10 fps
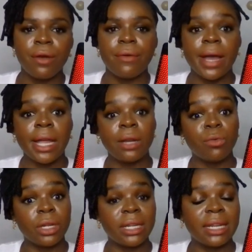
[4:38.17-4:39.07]
right,
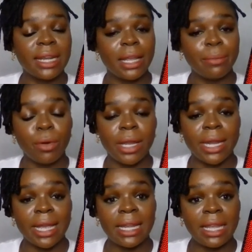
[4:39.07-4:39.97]
running a
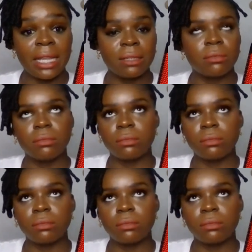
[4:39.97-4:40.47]
9.98